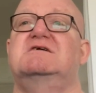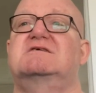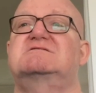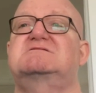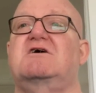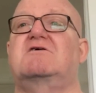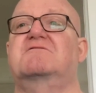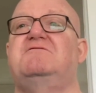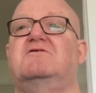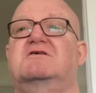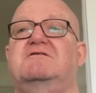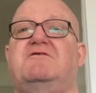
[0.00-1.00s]
stuck on
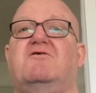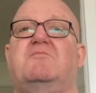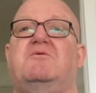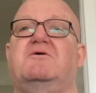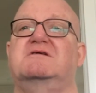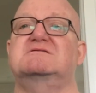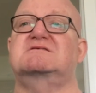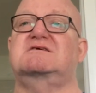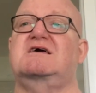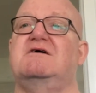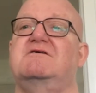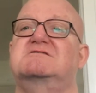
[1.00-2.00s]
44 points,
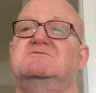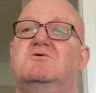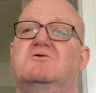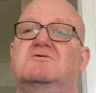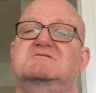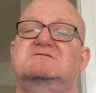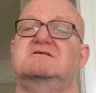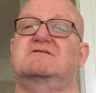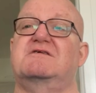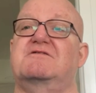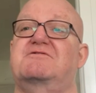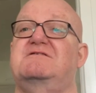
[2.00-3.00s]
going towards
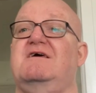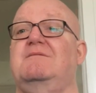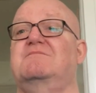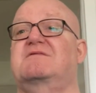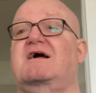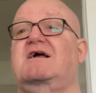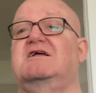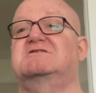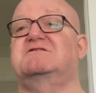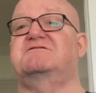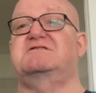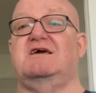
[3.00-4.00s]
the team, that
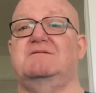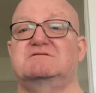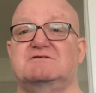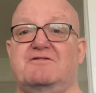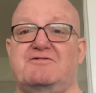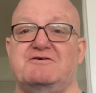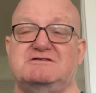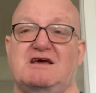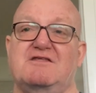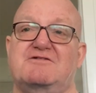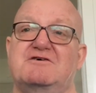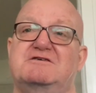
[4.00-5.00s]
clutch of teams on
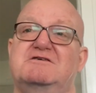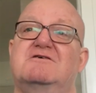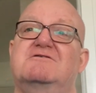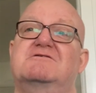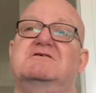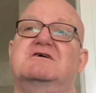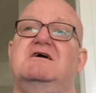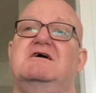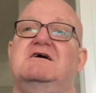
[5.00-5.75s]
38, 39,